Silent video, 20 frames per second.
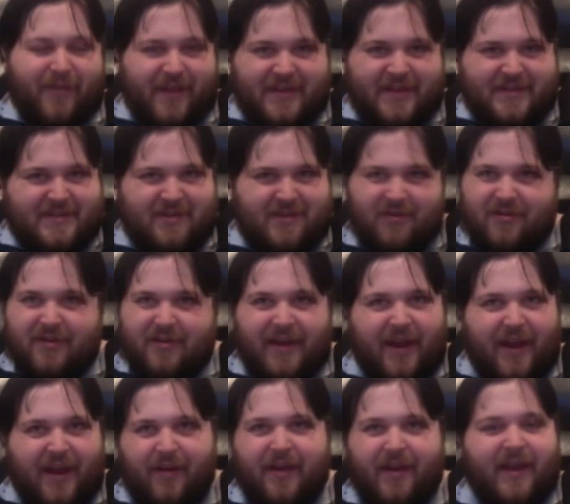this or
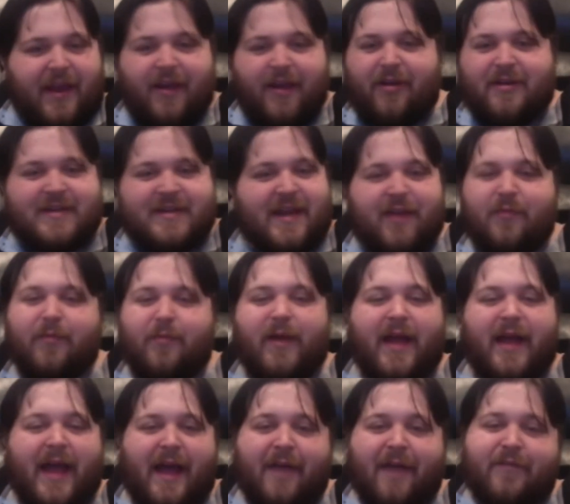get irritated,
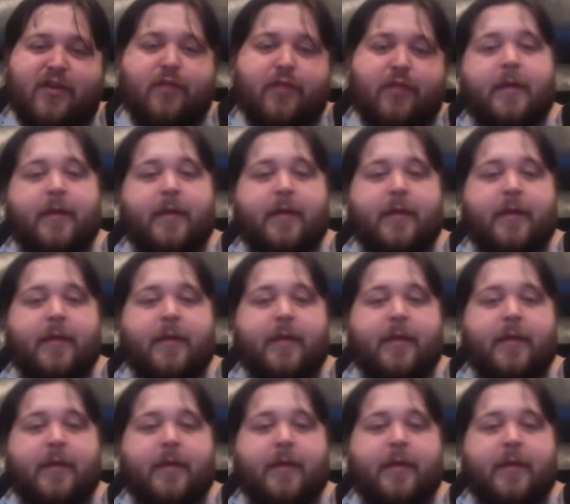what have you,